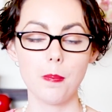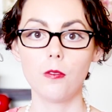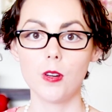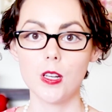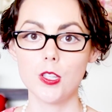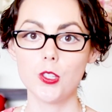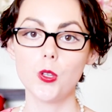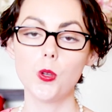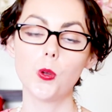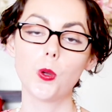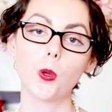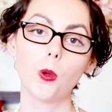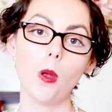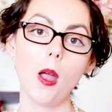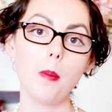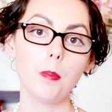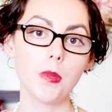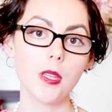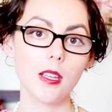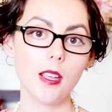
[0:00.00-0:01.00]
friends who grew
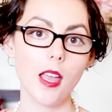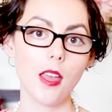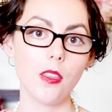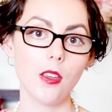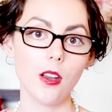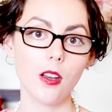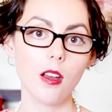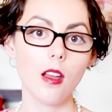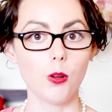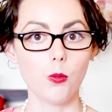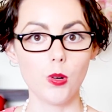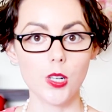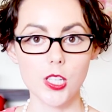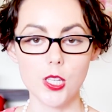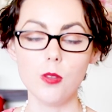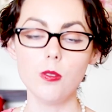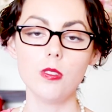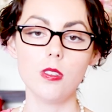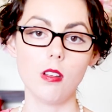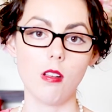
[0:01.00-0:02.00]
up together were
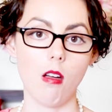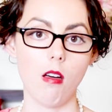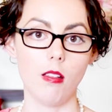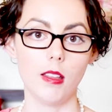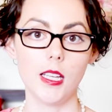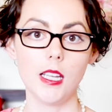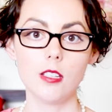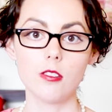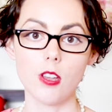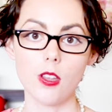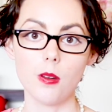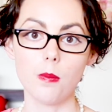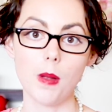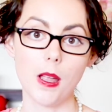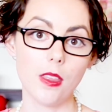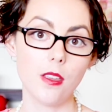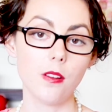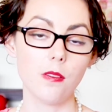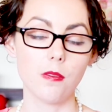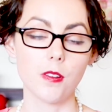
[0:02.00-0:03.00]
used to calling each other by
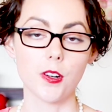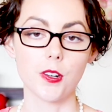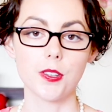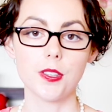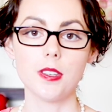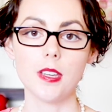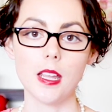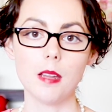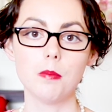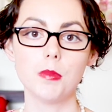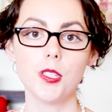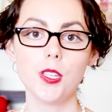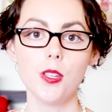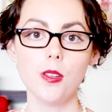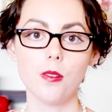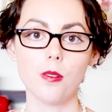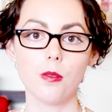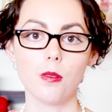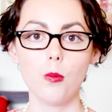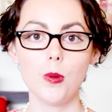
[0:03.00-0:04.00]
their first name too.